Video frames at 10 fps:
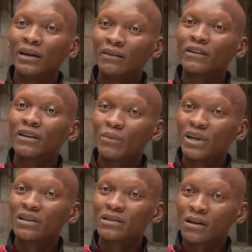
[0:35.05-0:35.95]
even the
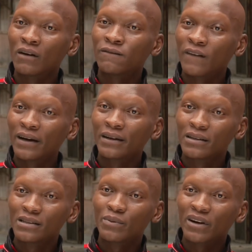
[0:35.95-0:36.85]
Minister of
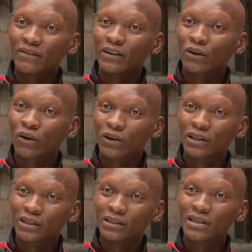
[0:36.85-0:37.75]
Finance, Pravin
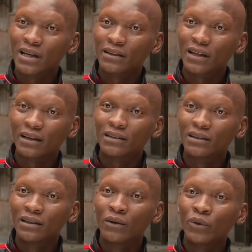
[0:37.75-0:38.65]
Gordhan, said that
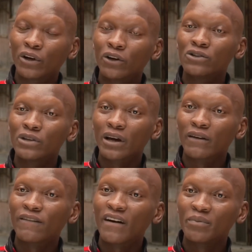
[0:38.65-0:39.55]
we're going to get
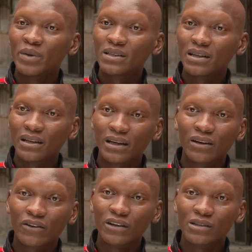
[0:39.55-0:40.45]
a 5%
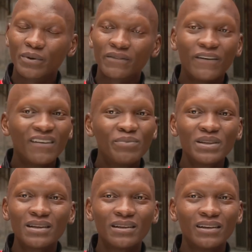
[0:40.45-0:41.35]
increase." But
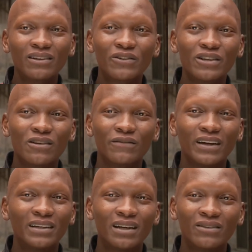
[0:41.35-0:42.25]
5% increase of
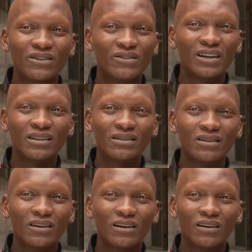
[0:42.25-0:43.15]
800 Rand is
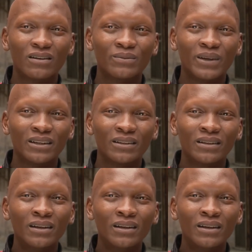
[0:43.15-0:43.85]
not a lot of money.